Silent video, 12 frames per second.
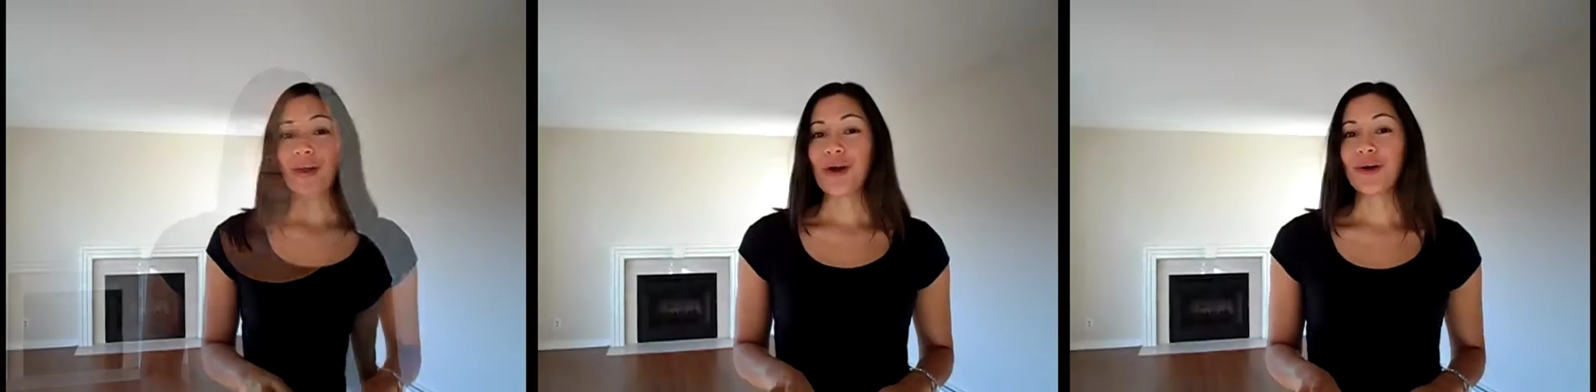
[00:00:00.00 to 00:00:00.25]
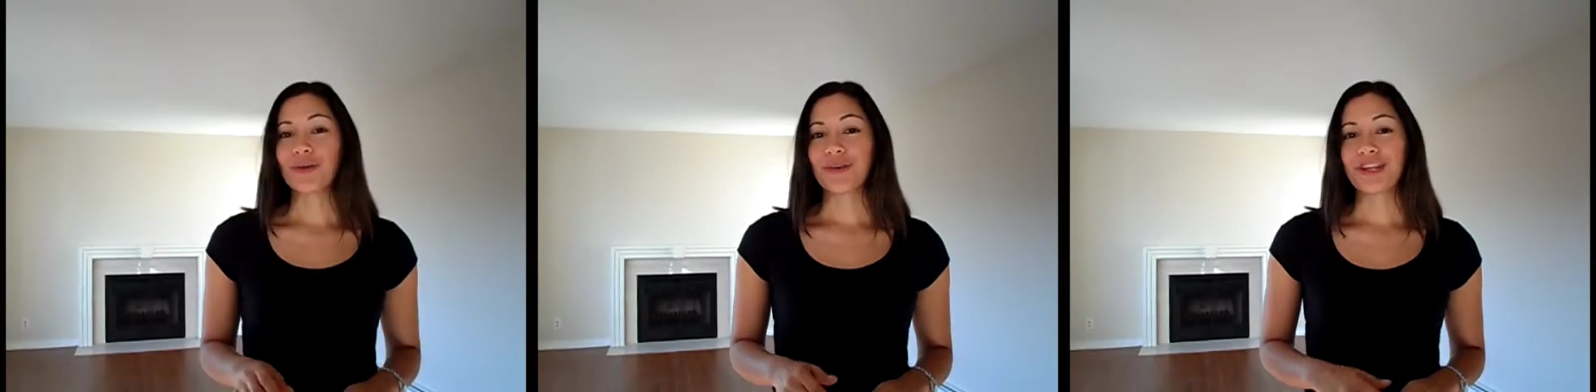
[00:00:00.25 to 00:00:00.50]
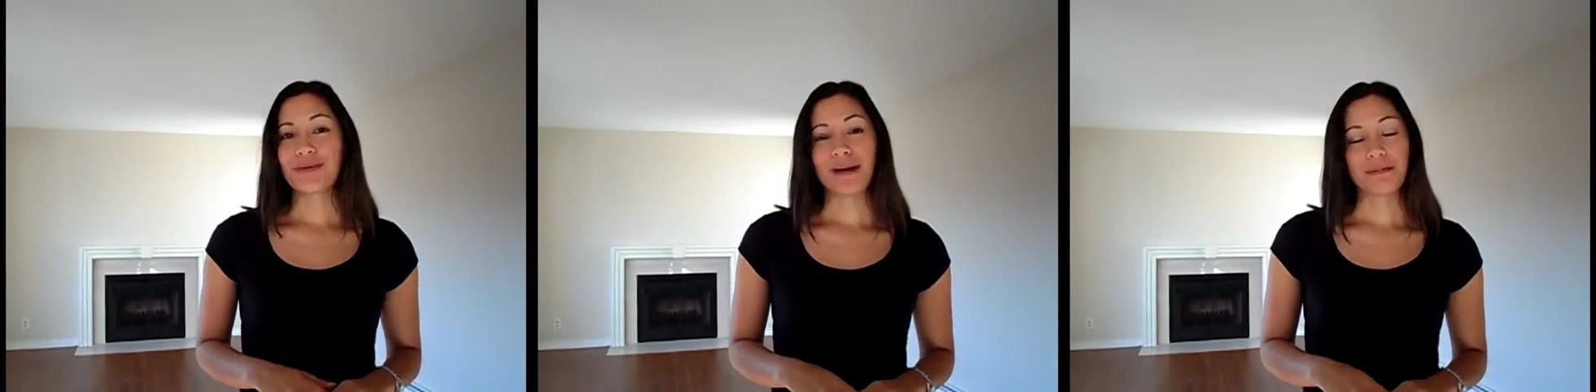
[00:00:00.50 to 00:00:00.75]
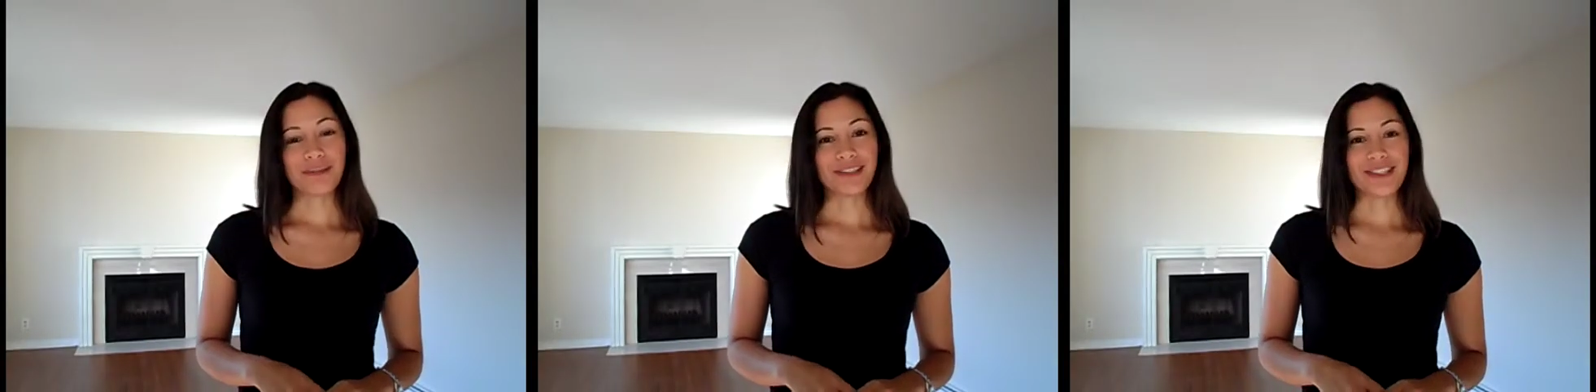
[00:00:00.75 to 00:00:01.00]

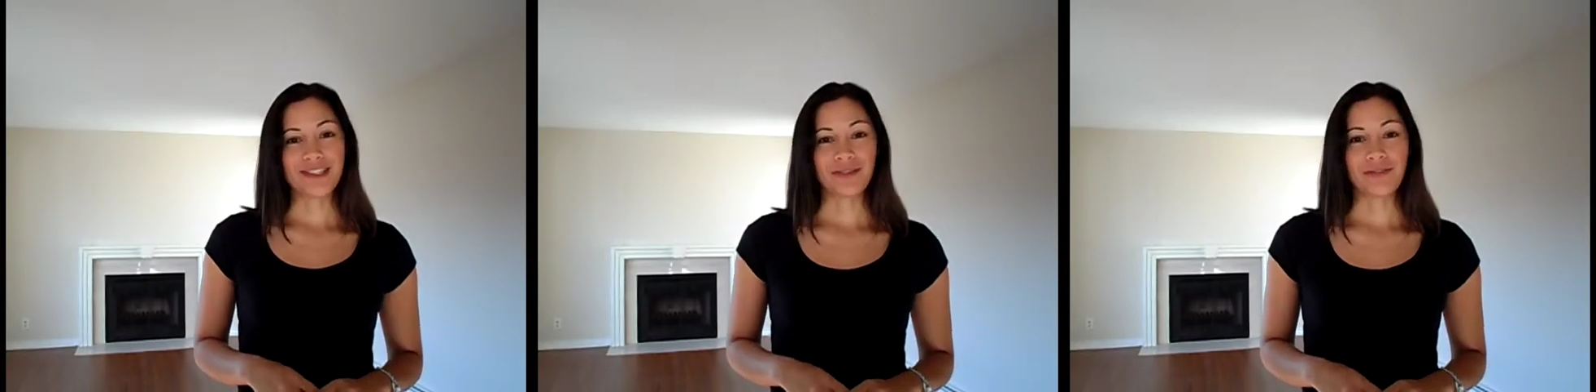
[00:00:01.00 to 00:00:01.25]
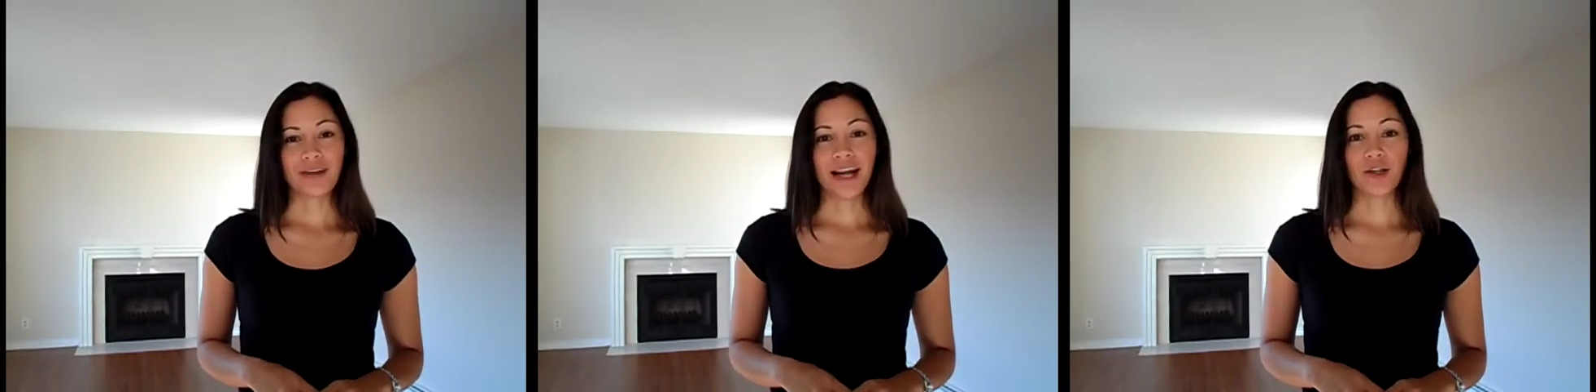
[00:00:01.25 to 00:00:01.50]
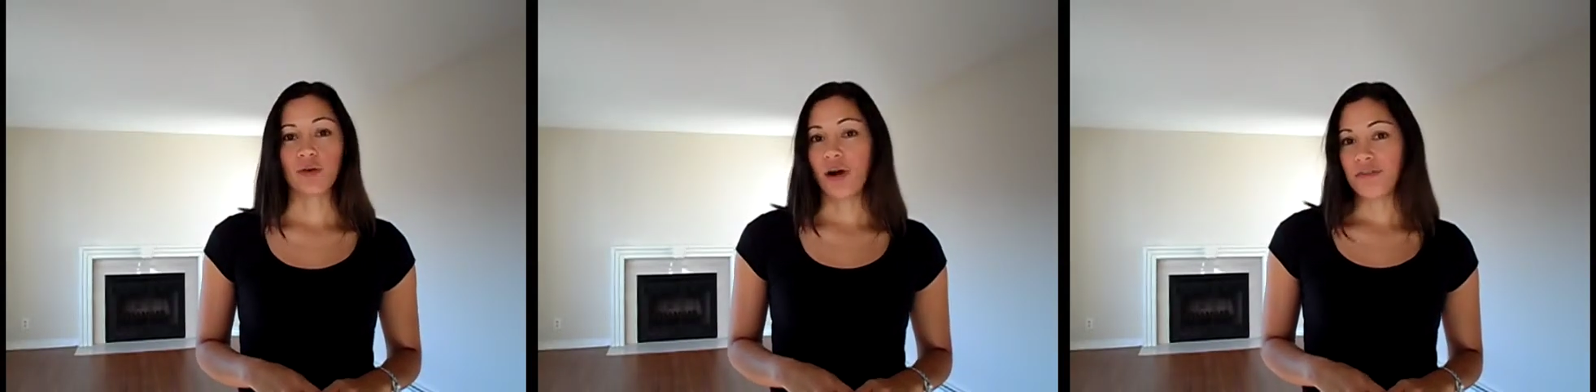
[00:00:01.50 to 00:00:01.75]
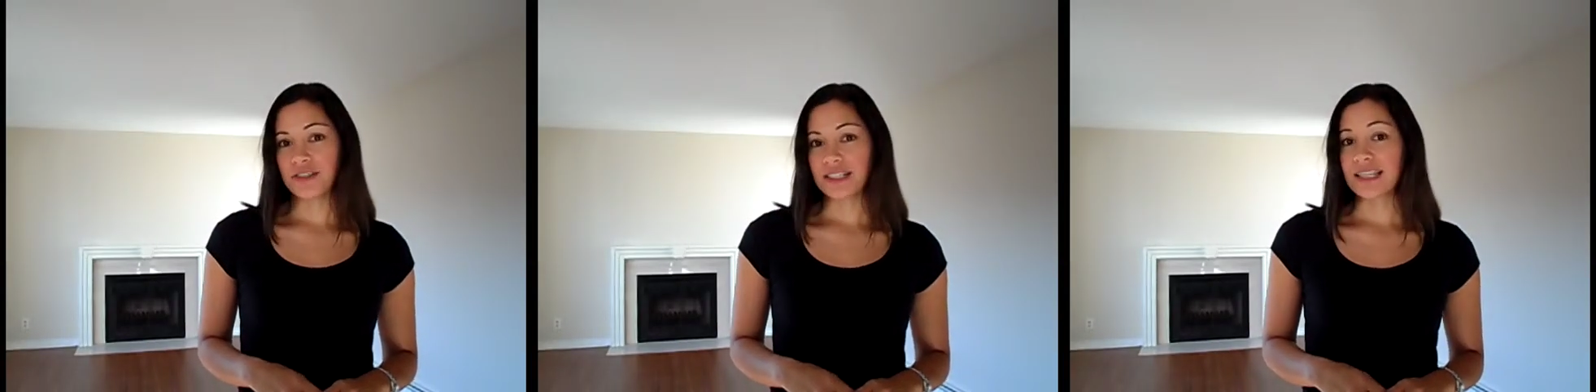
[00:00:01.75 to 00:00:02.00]
Owner-occupied buildings you'll find are
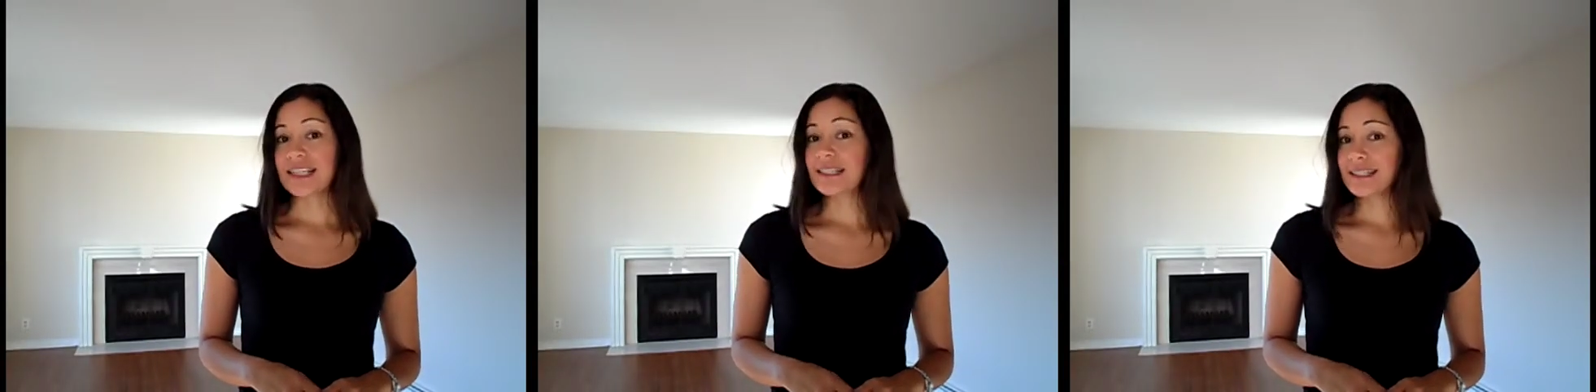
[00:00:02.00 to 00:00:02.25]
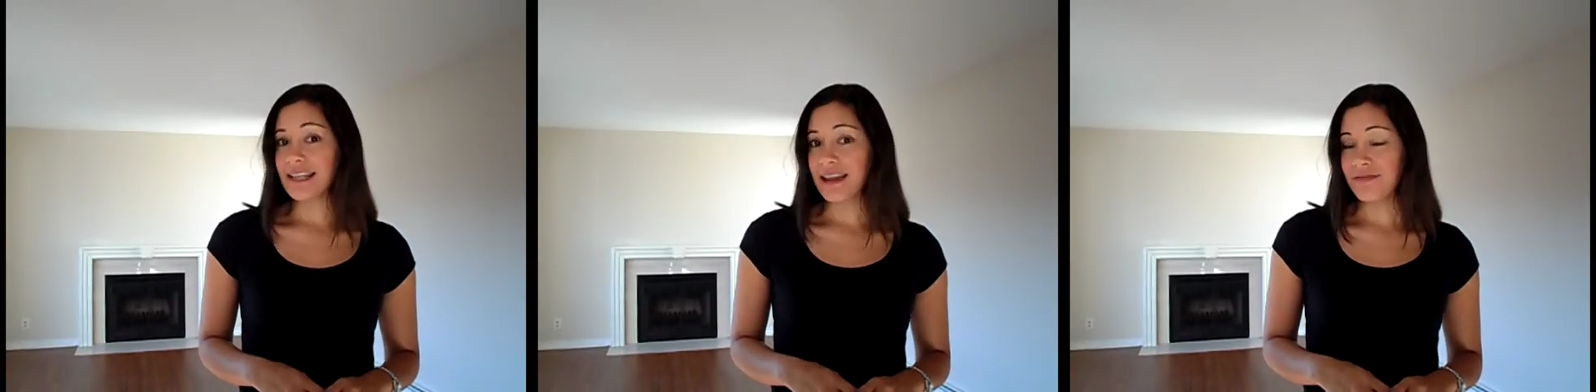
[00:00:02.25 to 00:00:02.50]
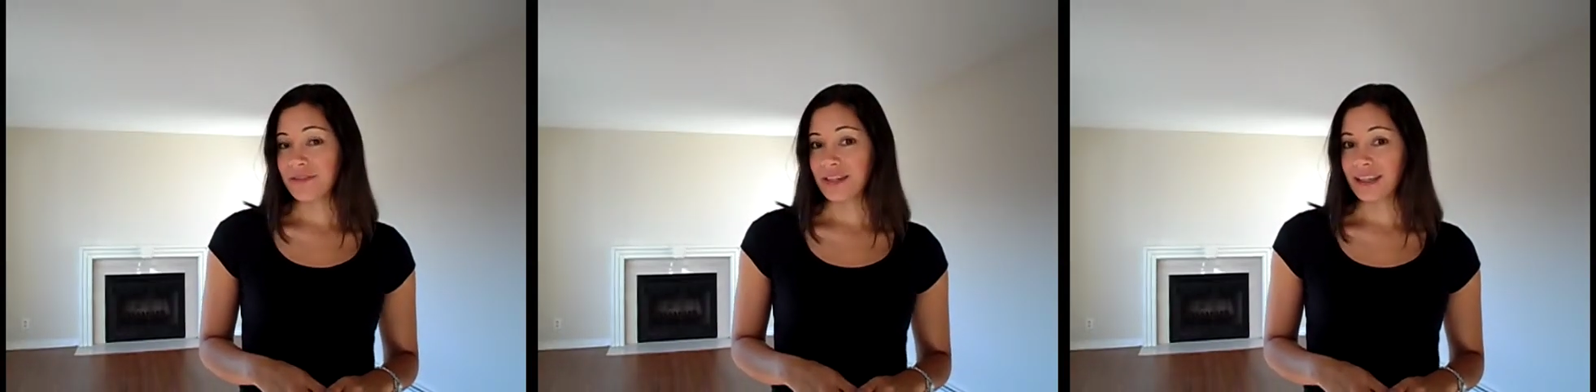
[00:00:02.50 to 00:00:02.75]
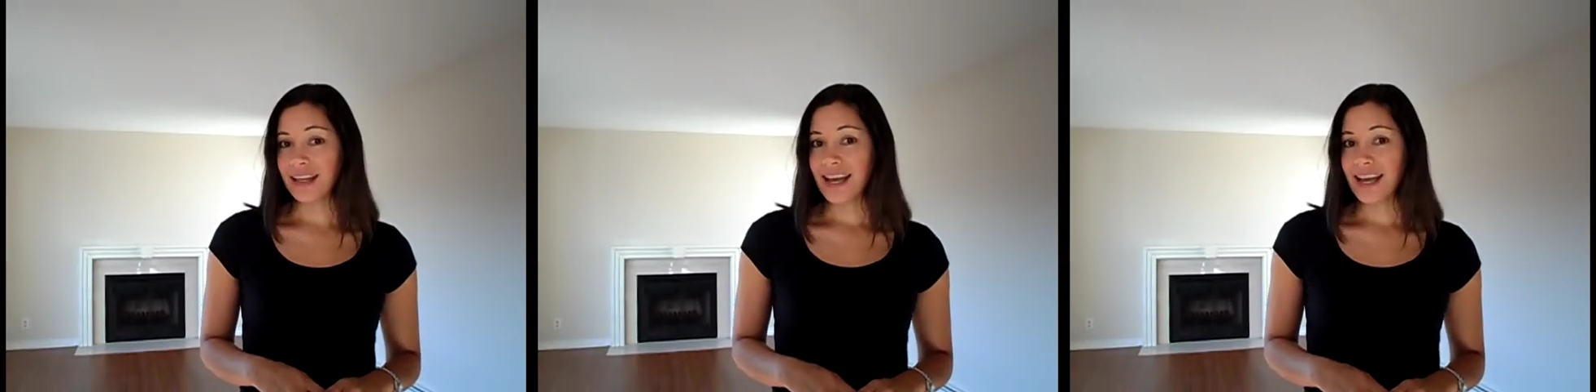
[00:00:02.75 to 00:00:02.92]
often safer